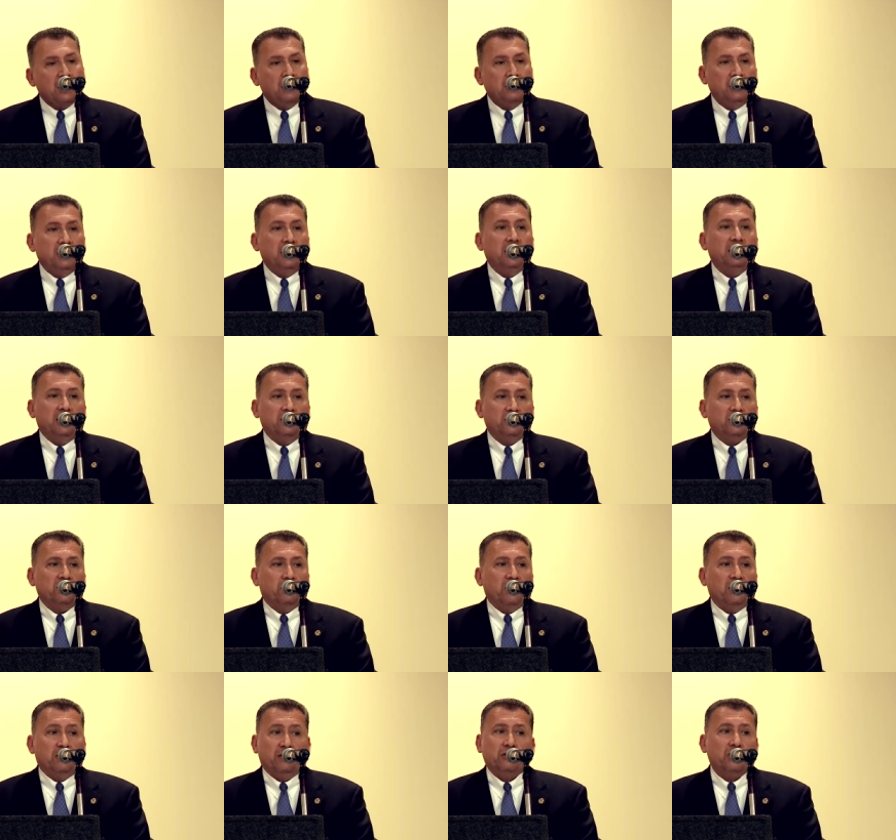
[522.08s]
It is
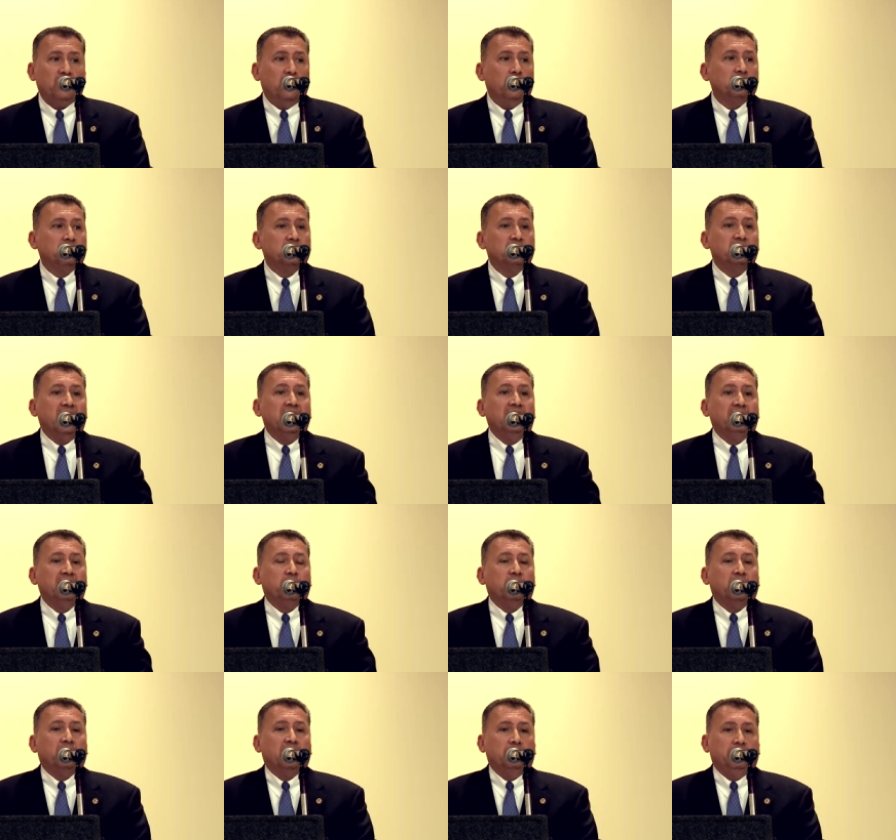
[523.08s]
saying
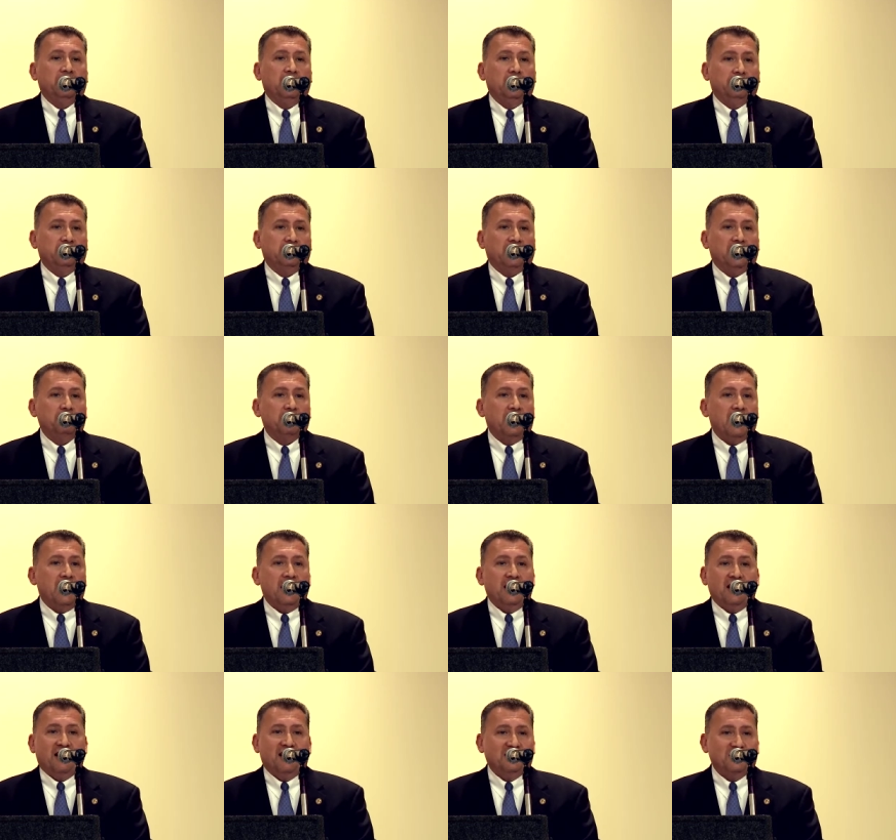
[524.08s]
that we're going to be able to get
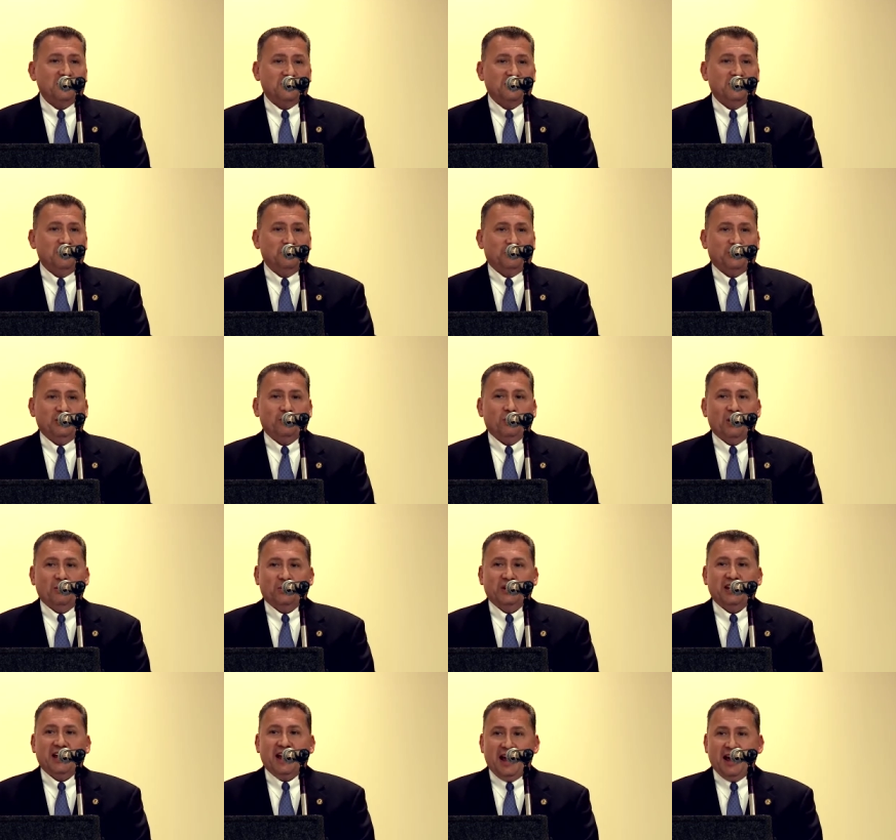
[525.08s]
by on just simply what
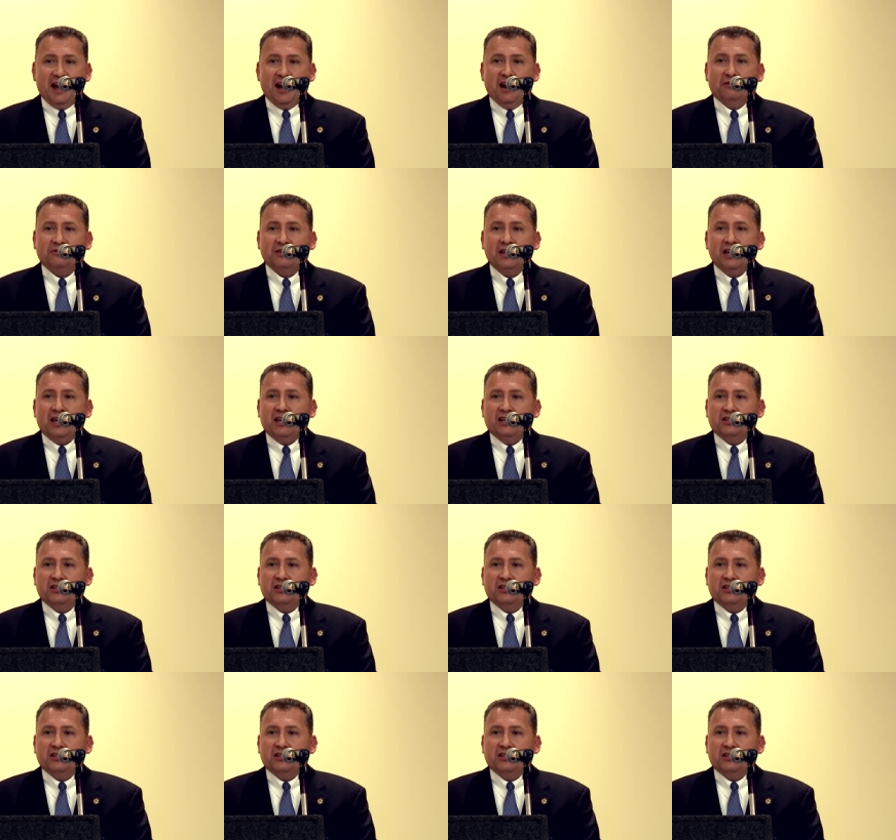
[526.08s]
we have